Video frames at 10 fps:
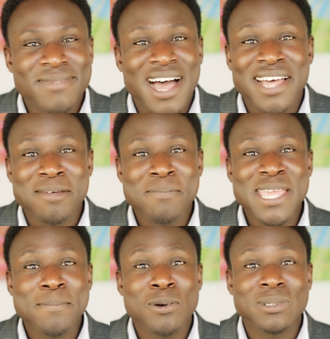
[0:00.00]
Other
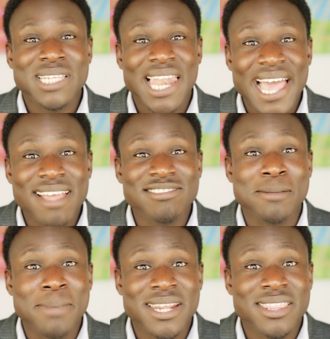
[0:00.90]
people's lives
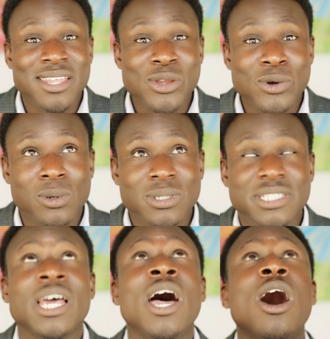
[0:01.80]
are better than yours.